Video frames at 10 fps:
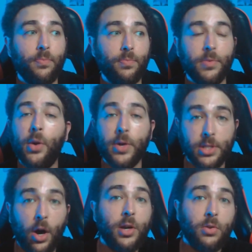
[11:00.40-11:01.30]
you know, his
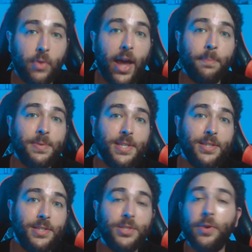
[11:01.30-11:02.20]
daughter raps.
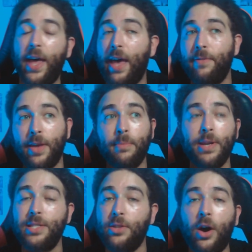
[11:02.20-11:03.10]
So to have him and
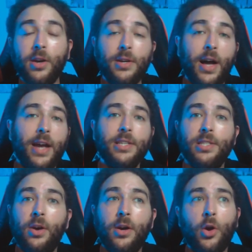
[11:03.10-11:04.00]
his daughter on a
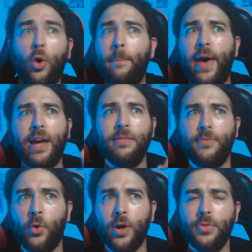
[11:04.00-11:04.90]
song going back and
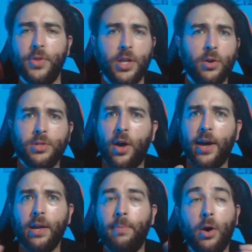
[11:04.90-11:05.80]
forth, you know,
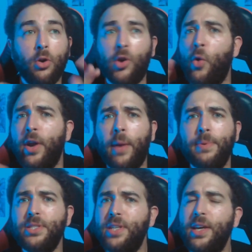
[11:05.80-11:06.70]
talking about growing up
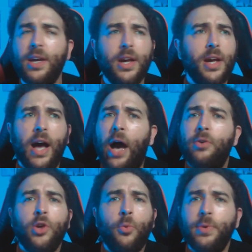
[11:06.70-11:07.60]
and shit, how
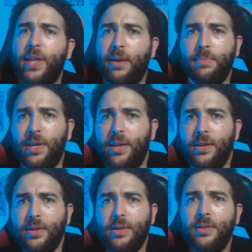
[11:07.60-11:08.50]
dope would that be?
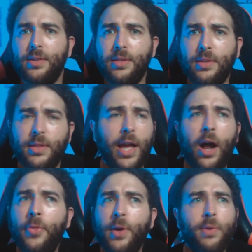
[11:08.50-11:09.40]
Like, I
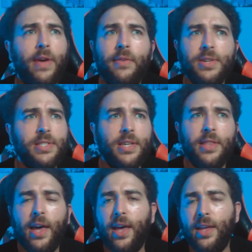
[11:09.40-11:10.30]
don't think we've ever seen
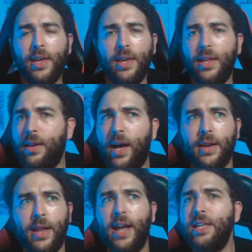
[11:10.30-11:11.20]
that in
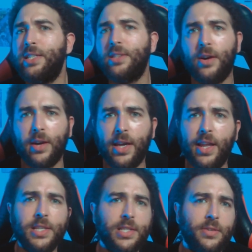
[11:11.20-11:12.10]
on any song in
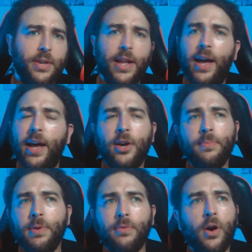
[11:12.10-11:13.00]
history. And I
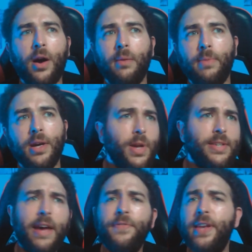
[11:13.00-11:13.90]
could be wrong, but
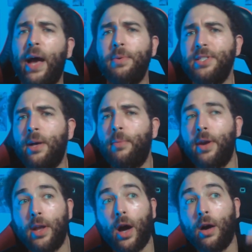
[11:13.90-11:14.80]
definitely not with
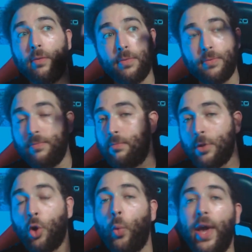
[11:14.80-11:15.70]
someone of
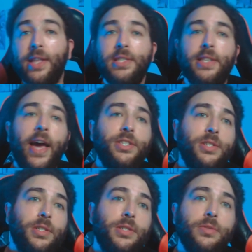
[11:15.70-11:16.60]
Lil Wayne's
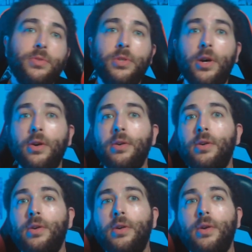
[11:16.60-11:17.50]
stature, you know.
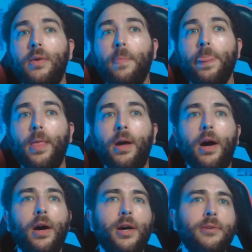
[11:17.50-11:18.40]

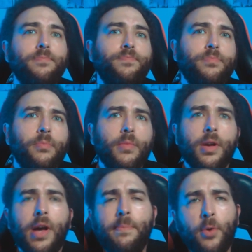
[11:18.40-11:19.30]

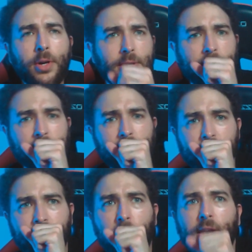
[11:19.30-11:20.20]
Couple more things
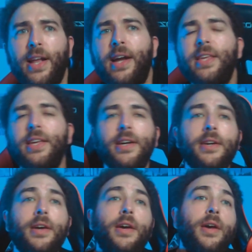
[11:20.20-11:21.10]
before I get out of
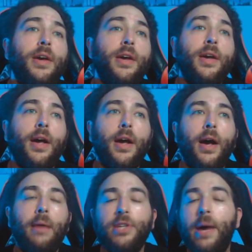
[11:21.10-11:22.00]
here.
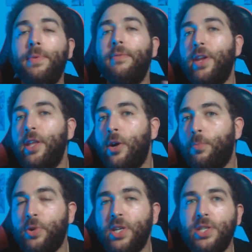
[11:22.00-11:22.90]
I'm dropping a video
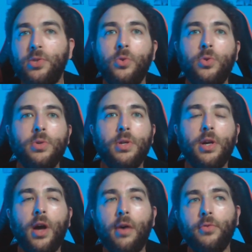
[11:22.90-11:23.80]
pretty soon
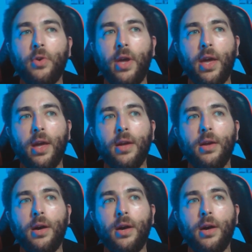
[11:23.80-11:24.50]
covering